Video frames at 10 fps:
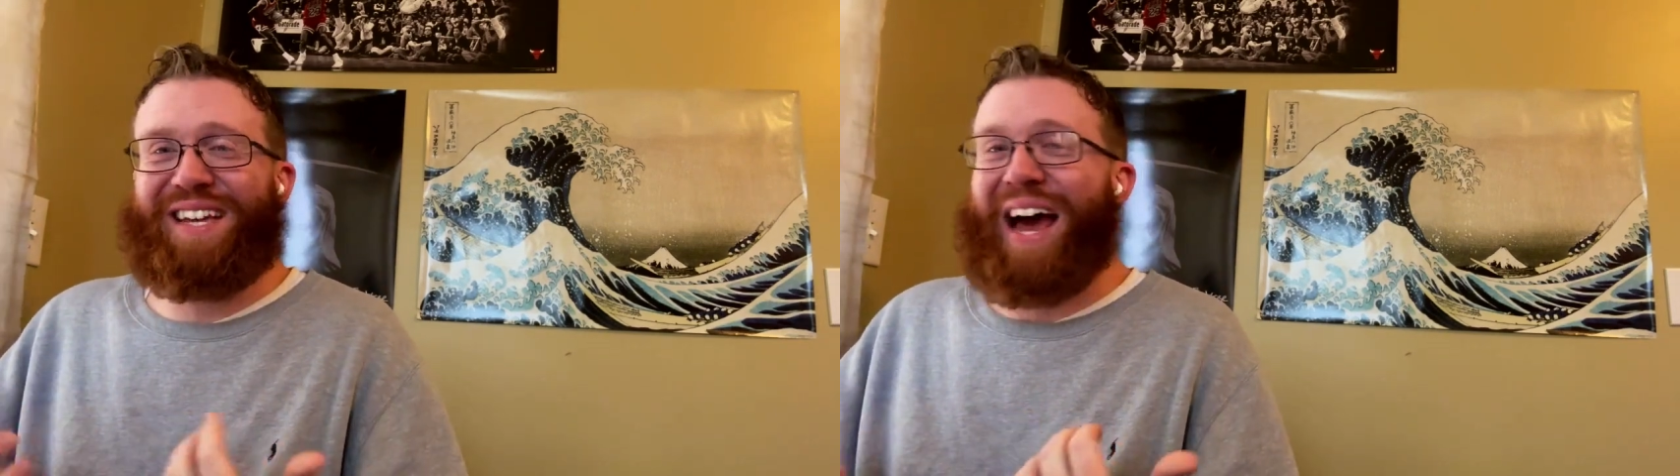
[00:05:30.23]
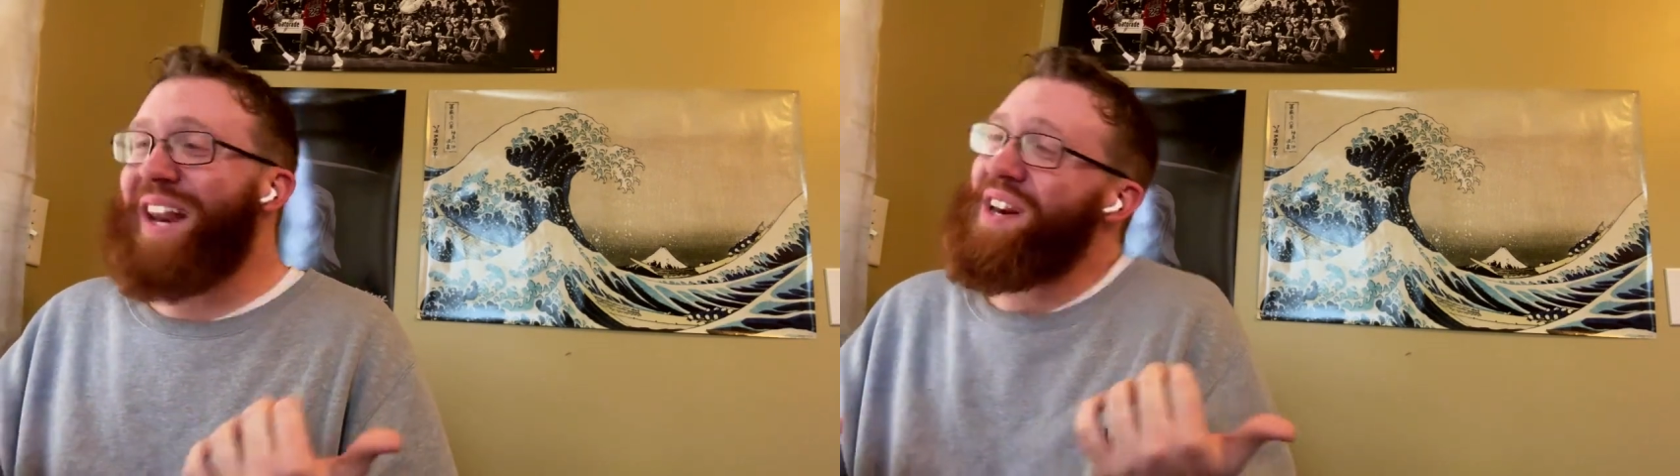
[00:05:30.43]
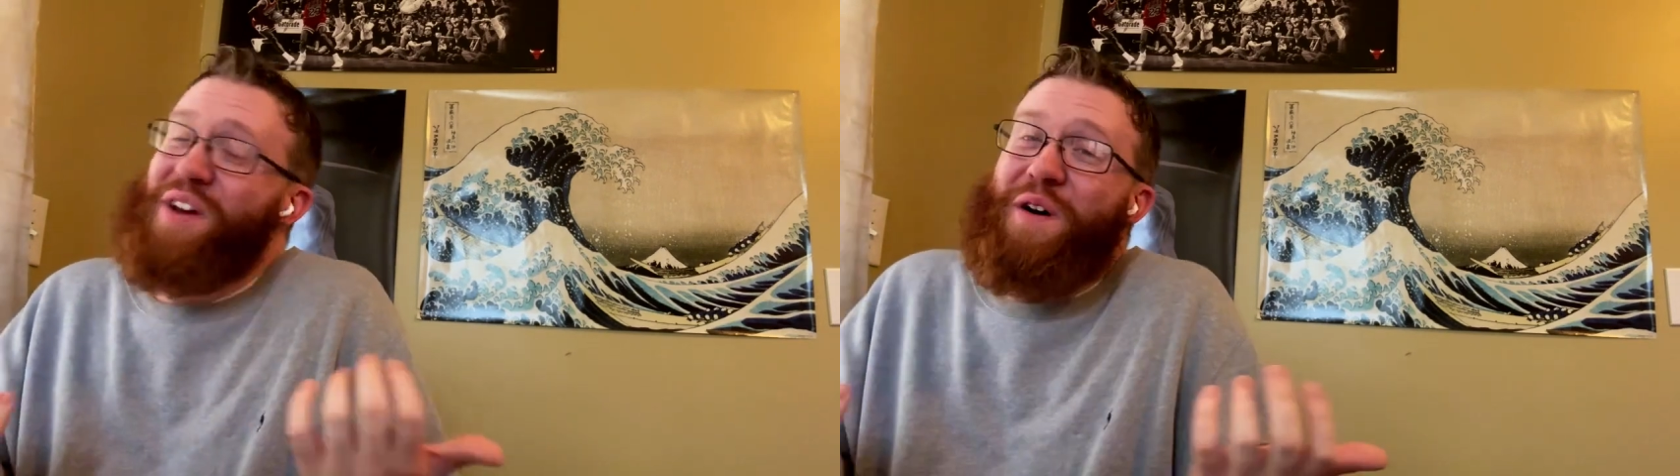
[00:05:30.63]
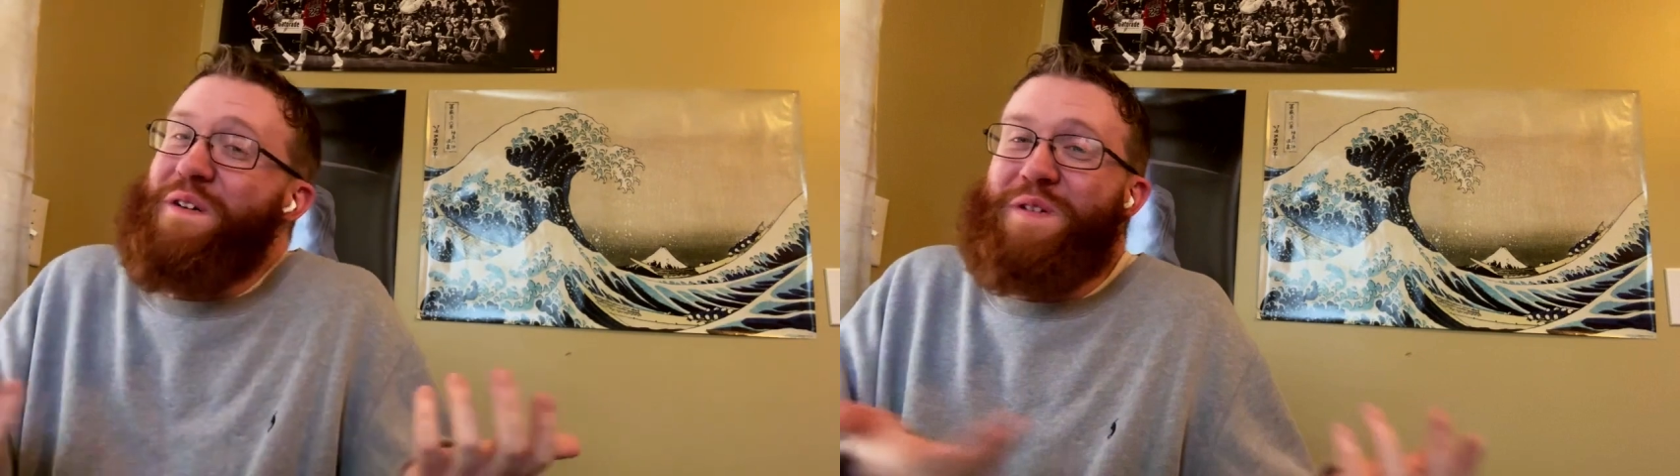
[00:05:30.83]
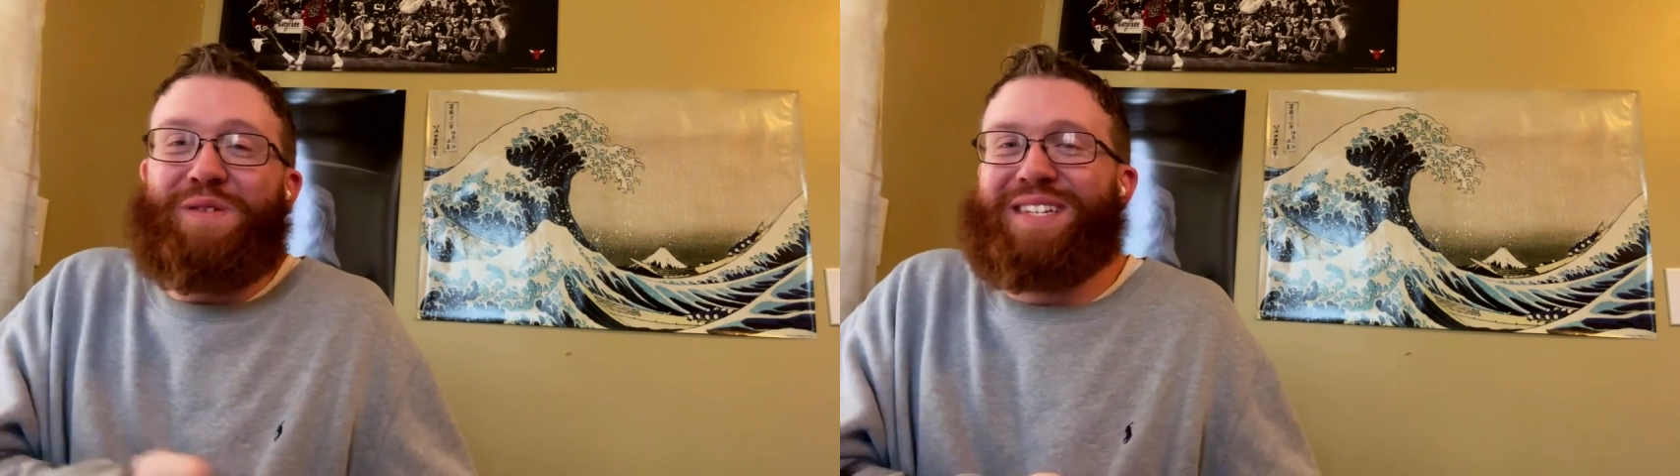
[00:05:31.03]
I didn't know
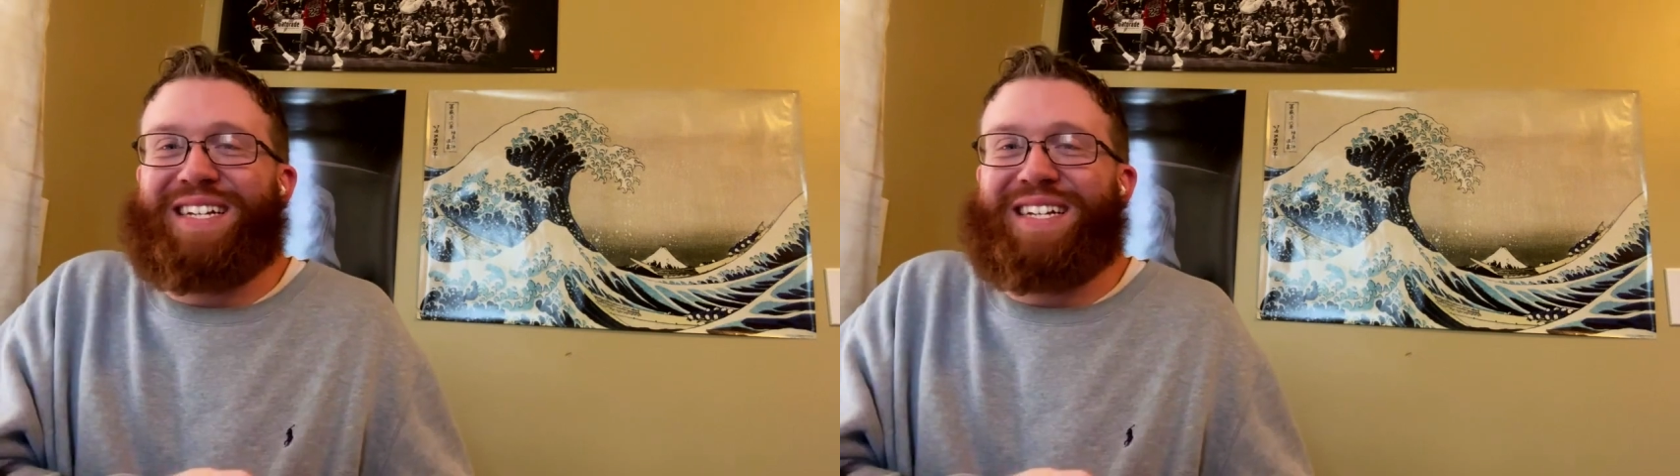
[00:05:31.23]
if it was